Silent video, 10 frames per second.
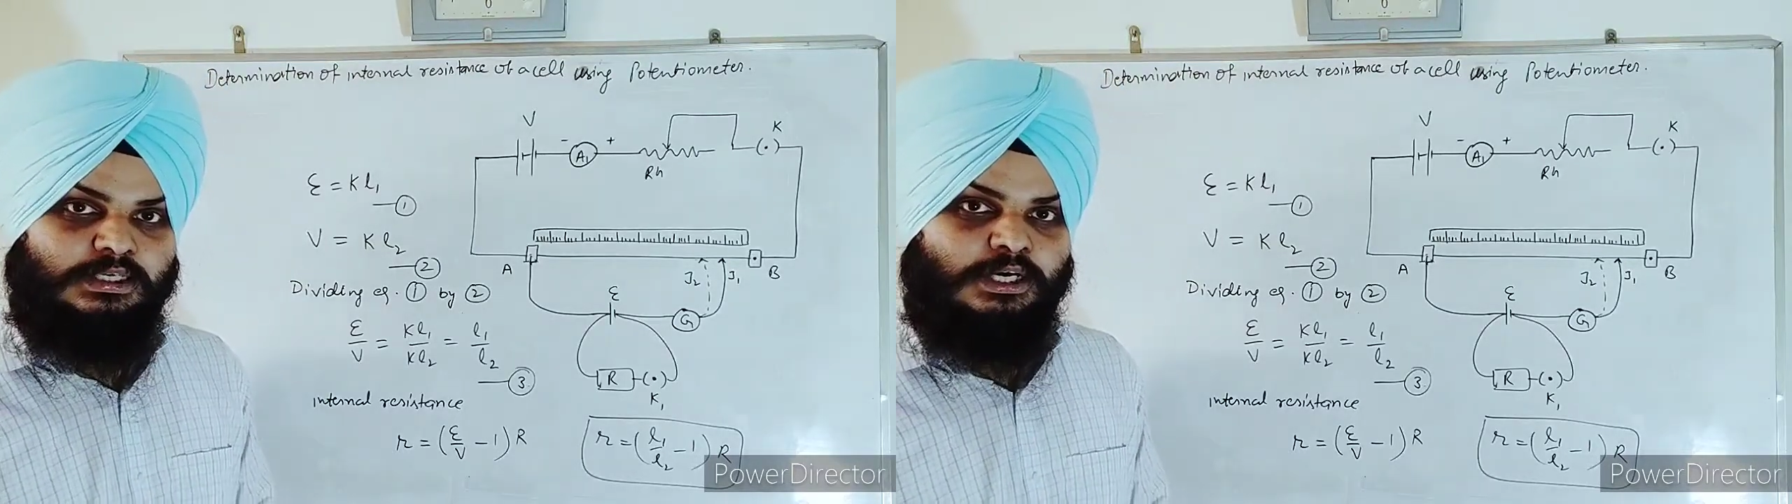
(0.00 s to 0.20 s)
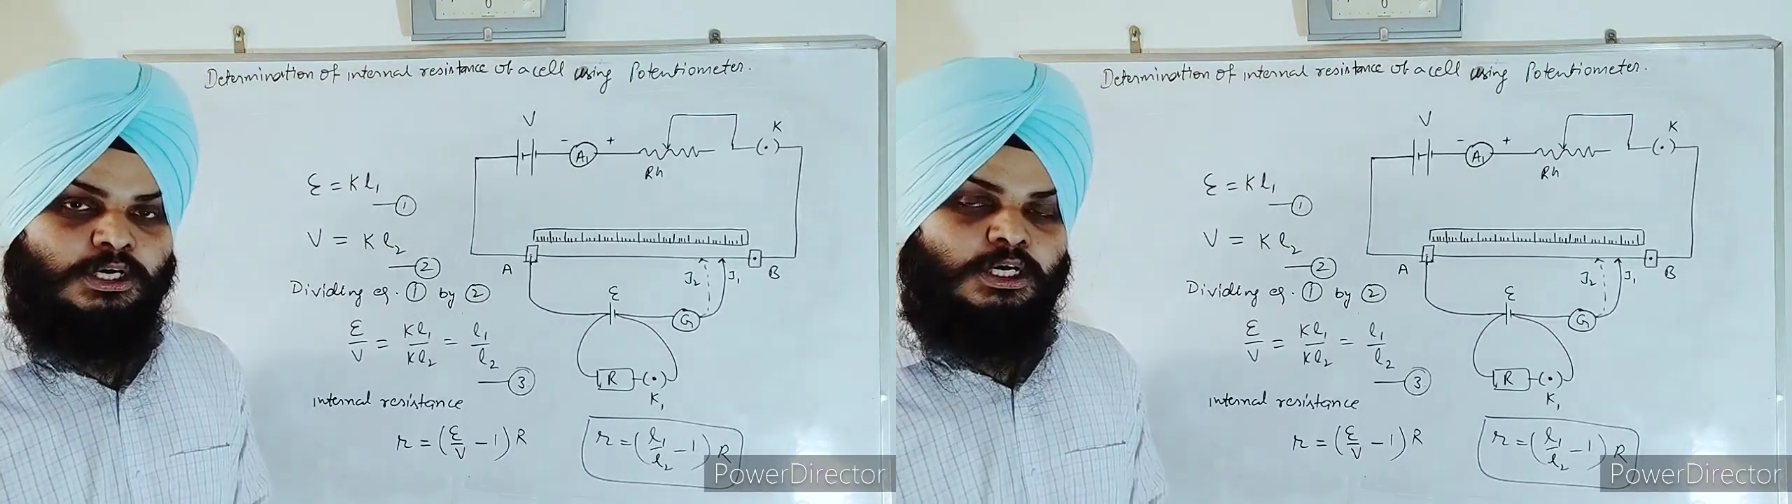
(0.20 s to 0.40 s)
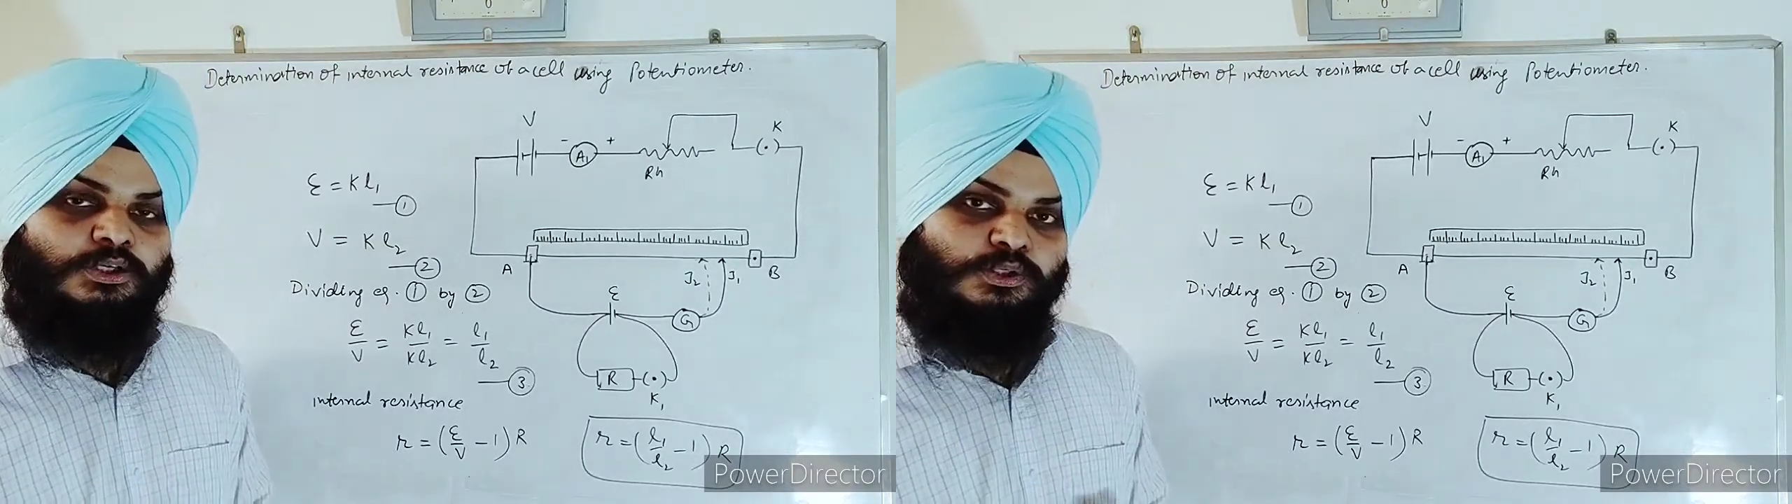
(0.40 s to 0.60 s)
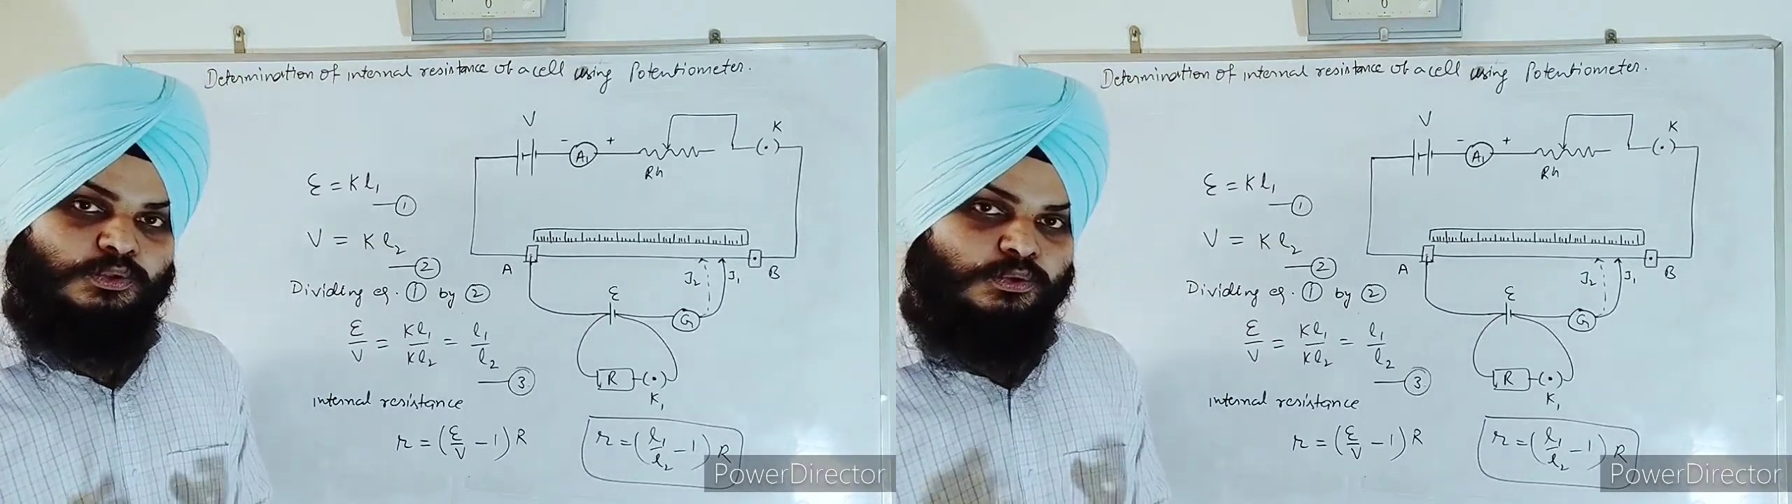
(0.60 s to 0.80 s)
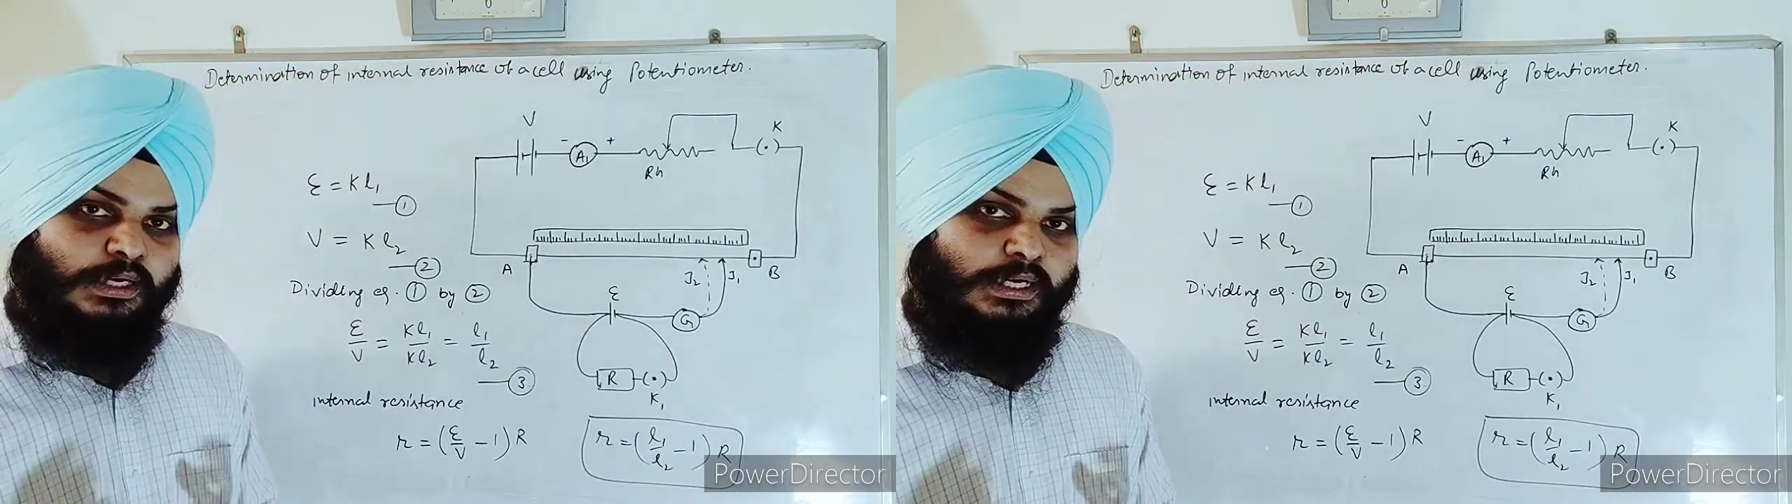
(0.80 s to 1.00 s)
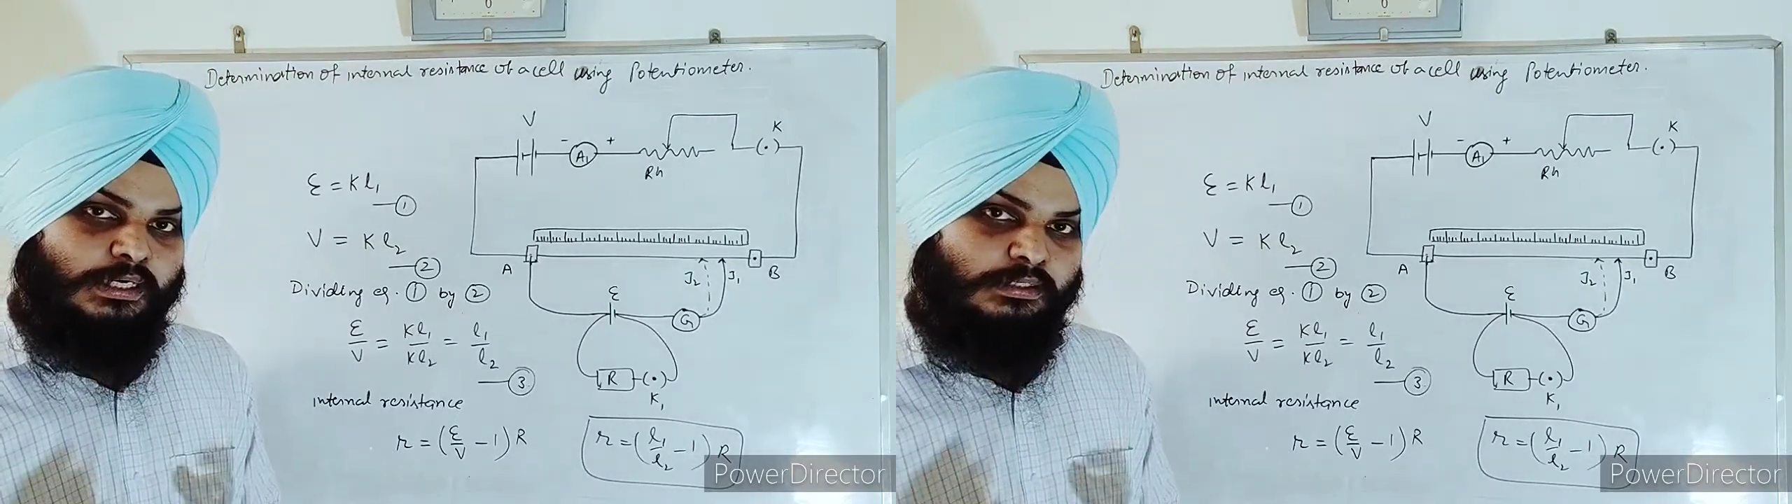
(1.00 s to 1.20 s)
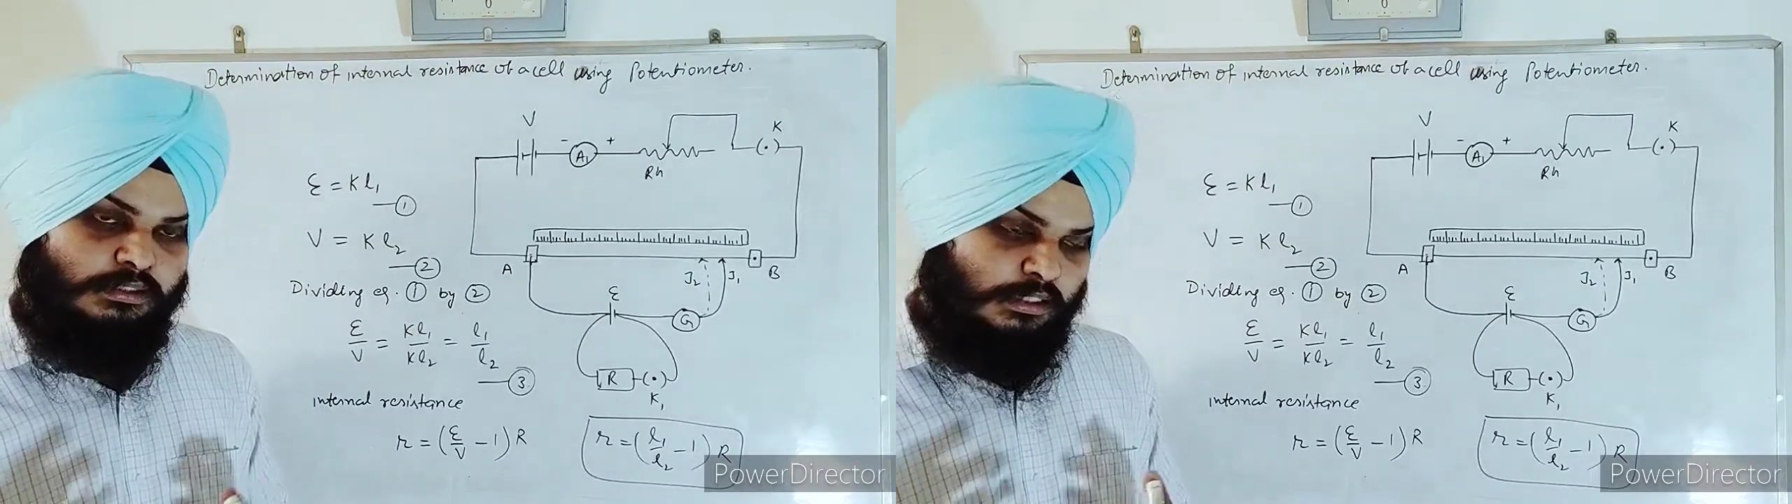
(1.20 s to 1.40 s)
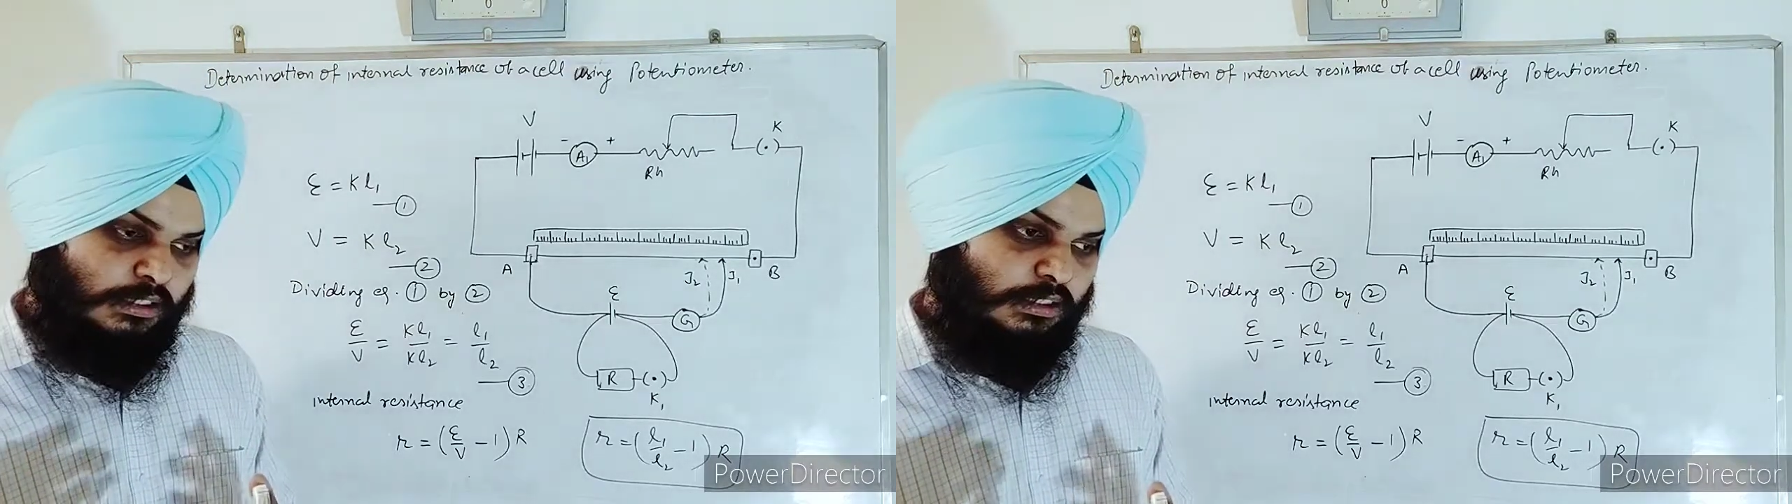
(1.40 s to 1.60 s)
you can
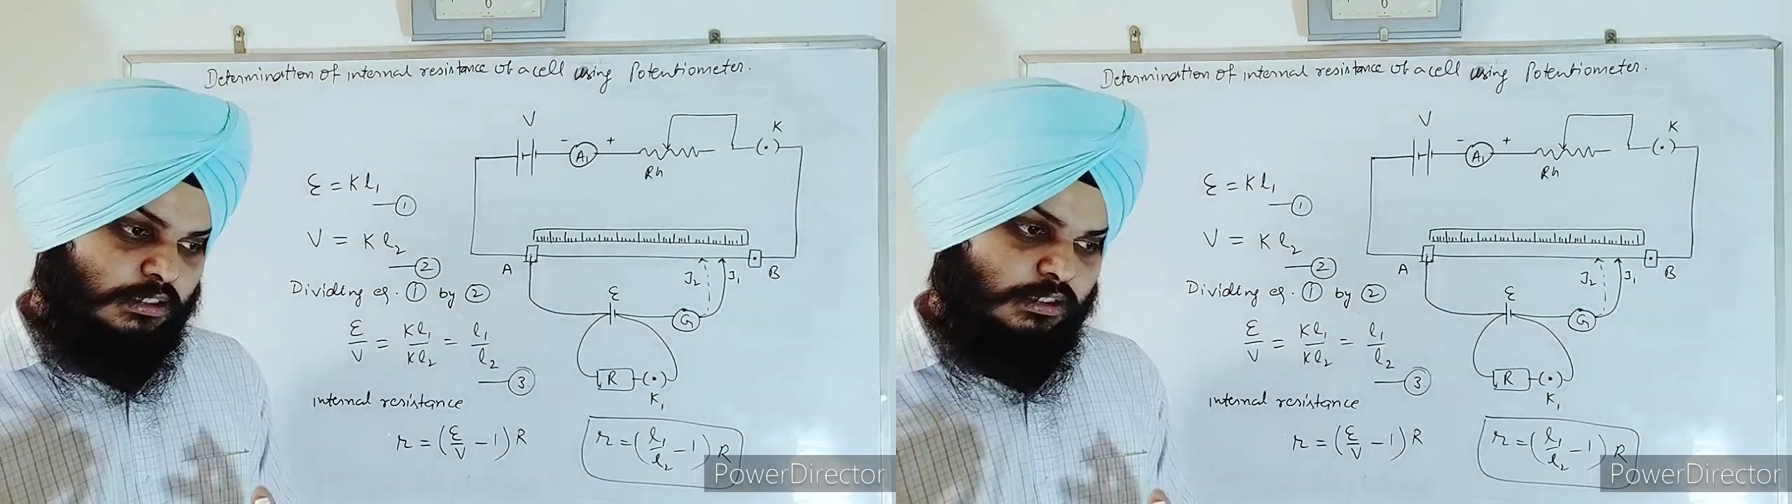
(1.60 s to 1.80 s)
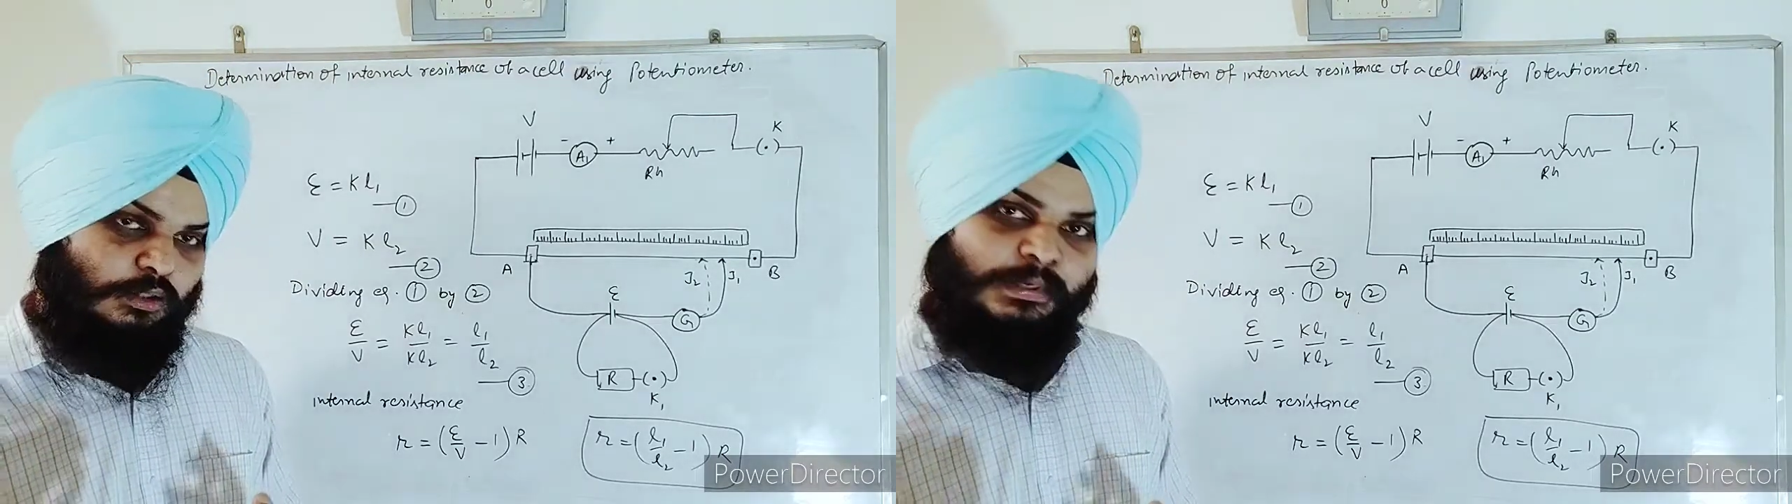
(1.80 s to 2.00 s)
comment